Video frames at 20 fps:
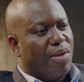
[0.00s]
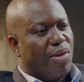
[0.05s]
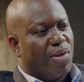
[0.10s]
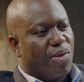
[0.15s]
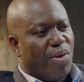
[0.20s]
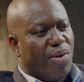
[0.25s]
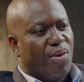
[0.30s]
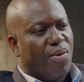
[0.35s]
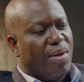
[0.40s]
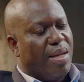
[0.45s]

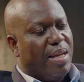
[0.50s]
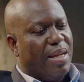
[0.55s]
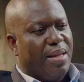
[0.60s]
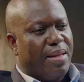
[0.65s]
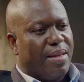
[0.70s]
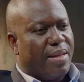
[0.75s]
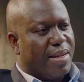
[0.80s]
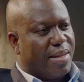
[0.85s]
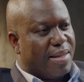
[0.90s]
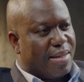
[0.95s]
so you
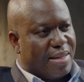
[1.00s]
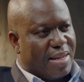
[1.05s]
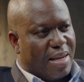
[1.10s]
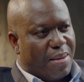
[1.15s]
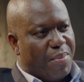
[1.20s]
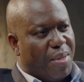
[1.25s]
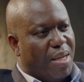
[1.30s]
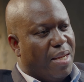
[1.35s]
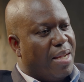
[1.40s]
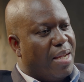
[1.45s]
need that
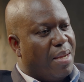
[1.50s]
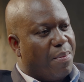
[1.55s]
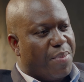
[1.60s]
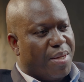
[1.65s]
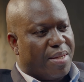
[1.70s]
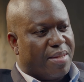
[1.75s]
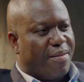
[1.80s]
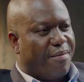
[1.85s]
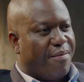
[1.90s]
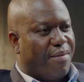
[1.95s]
stamina and
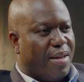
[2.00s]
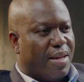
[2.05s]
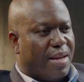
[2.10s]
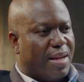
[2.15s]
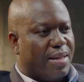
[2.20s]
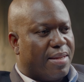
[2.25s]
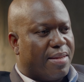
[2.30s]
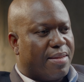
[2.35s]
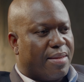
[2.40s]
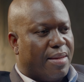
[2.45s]

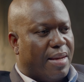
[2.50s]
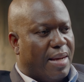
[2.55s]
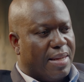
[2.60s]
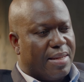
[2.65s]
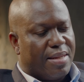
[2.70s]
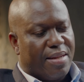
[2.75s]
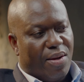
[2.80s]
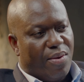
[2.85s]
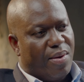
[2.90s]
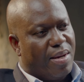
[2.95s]
perseverance
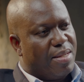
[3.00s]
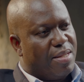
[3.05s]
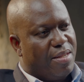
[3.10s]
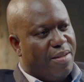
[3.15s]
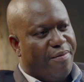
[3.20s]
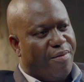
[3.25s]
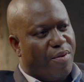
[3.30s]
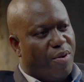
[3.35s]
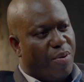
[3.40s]
until you achieve